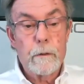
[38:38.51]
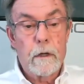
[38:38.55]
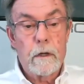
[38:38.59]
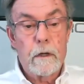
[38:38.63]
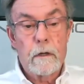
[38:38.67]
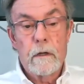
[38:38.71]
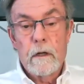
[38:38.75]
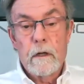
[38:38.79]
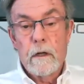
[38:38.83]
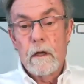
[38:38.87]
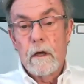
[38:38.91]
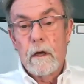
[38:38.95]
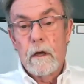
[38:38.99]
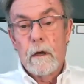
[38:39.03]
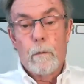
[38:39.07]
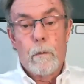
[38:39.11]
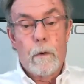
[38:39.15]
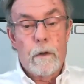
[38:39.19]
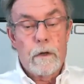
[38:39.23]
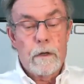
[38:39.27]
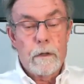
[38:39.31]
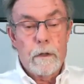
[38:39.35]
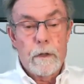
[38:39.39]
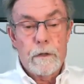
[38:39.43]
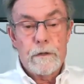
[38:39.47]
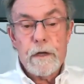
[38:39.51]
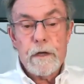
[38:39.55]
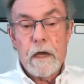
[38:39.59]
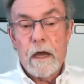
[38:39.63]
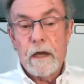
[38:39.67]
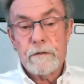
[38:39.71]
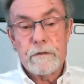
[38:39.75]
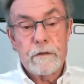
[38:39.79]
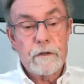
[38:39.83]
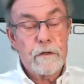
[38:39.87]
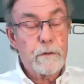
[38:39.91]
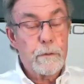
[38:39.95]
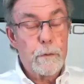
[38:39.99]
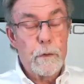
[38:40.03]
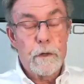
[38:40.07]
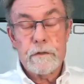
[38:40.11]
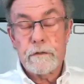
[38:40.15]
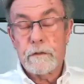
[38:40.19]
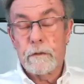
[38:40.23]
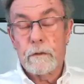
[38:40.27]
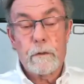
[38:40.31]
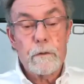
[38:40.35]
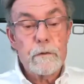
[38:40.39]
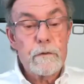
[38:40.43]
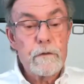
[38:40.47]
Well, when the chassis twists,
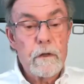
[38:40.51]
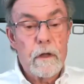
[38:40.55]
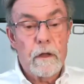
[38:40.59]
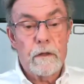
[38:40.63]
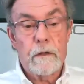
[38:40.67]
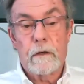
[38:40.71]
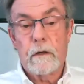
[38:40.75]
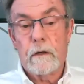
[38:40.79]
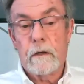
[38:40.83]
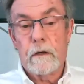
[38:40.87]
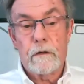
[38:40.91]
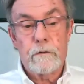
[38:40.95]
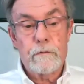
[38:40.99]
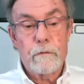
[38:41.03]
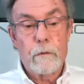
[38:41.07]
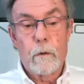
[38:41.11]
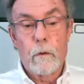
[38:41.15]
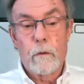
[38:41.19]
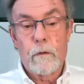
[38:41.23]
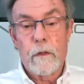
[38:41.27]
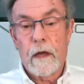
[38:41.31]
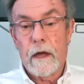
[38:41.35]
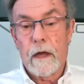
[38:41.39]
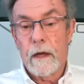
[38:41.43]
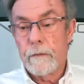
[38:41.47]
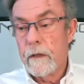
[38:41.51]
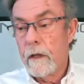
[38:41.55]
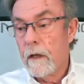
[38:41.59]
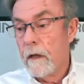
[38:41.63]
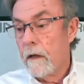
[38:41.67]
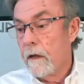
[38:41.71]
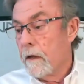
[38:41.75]
twisting, there's nothing to control that.